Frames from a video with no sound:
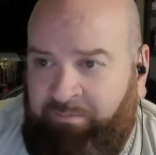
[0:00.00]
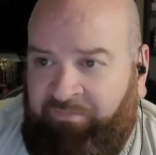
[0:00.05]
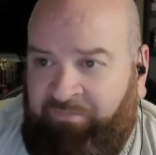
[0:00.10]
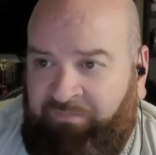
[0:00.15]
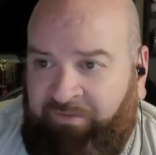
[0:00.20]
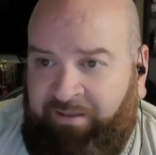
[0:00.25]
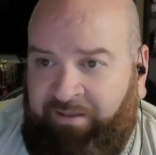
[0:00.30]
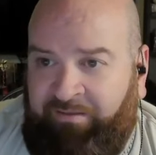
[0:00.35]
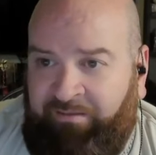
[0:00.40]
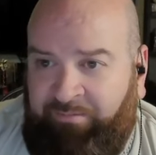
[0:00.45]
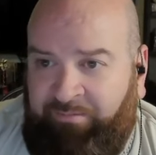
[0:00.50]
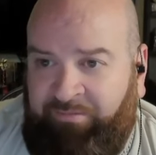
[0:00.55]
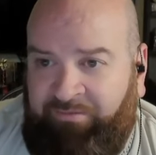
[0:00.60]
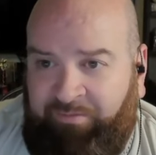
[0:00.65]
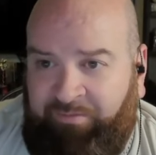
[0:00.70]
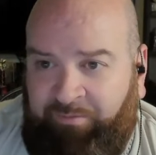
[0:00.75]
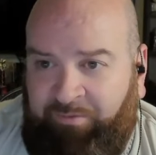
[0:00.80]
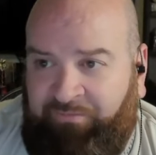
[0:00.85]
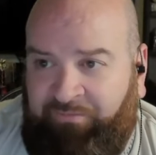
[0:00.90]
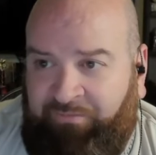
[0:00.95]
Let
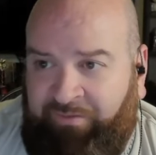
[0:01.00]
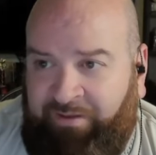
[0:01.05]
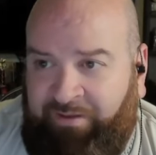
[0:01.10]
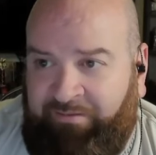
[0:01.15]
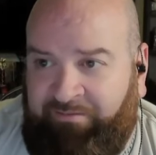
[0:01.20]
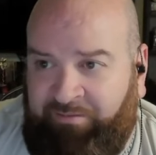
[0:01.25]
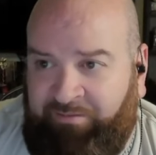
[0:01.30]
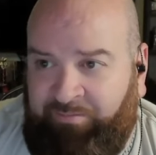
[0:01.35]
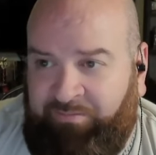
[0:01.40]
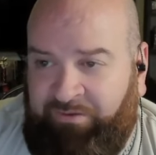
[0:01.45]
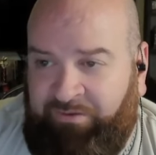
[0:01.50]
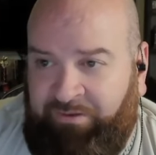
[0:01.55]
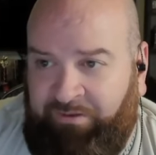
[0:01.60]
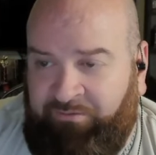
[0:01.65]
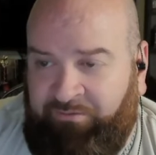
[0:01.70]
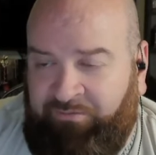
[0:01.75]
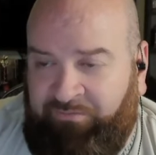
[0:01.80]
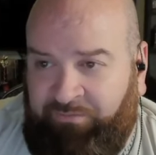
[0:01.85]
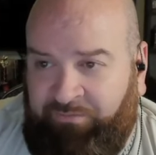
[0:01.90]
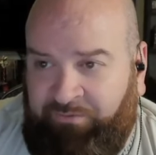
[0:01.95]
me find something
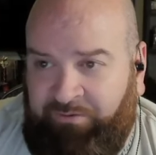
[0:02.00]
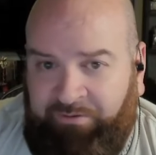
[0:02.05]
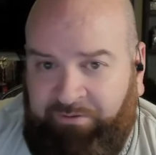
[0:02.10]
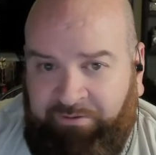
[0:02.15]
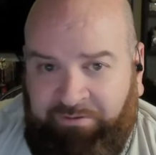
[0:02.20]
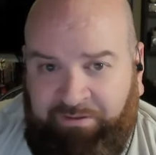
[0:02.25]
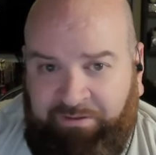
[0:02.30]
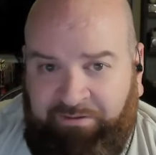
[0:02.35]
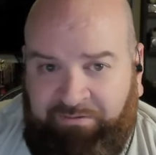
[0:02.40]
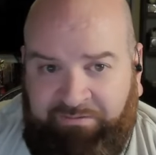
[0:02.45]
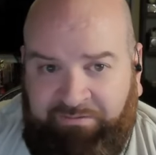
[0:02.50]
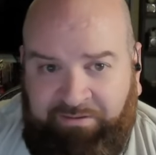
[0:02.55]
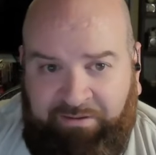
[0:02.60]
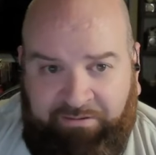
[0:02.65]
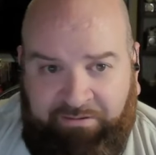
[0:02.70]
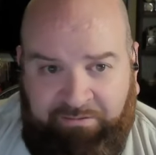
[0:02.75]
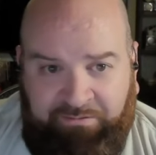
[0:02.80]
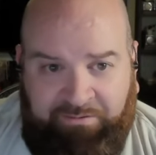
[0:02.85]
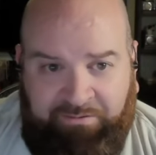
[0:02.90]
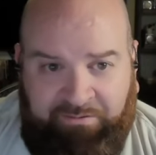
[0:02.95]
else for you. Let's
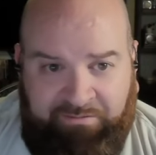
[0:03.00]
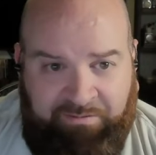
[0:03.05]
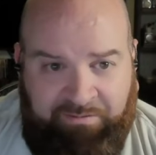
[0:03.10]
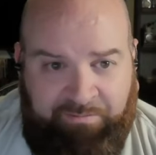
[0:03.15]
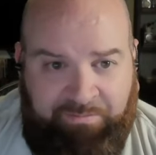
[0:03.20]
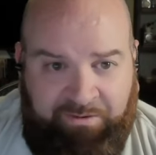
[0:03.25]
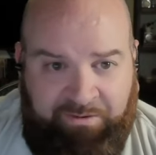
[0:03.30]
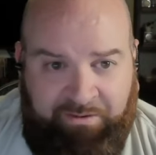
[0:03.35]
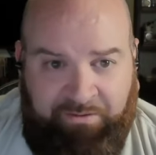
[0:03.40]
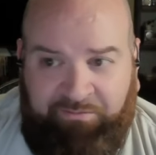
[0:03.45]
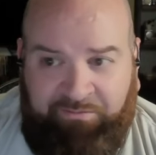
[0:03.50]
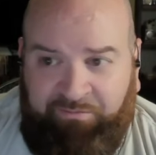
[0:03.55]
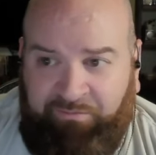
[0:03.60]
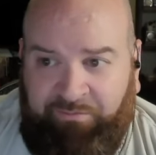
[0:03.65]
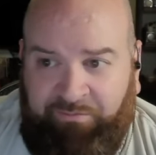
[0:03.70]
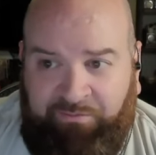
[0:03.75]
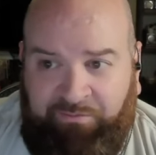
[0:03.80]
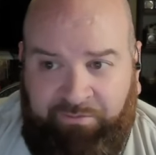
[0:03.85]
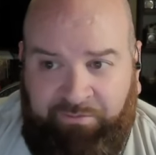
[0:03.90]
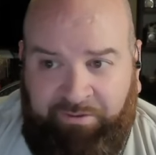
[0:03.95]
take a look at something else
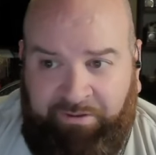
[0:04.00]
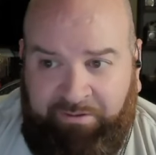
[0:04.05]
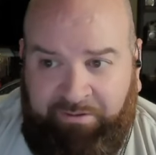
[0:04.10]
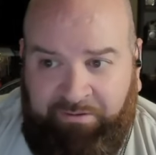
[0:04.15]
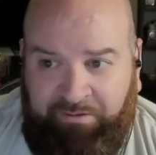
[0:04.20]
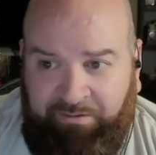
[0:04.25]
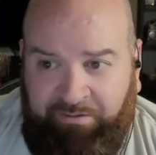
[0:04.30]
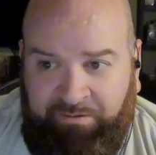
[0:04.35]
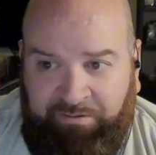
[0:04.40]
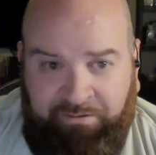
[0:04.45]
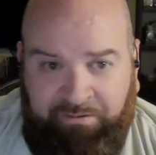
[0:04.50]
real quick.